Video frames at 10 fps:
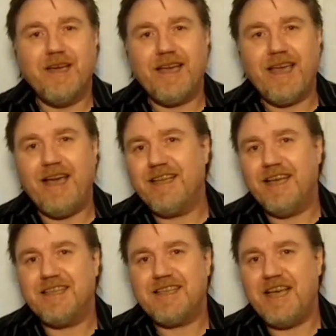again,
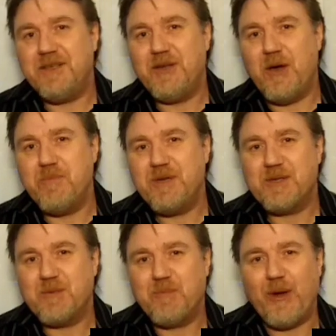like I say, don't be
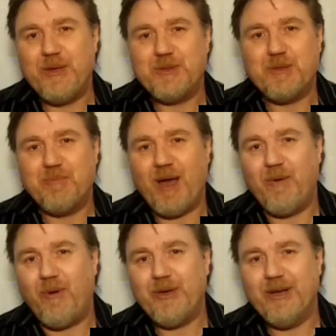disappointed by
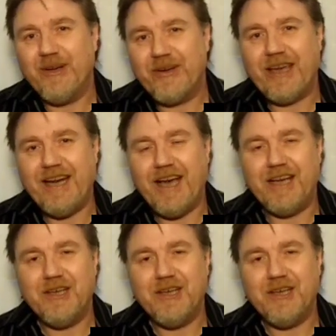what you're looking at.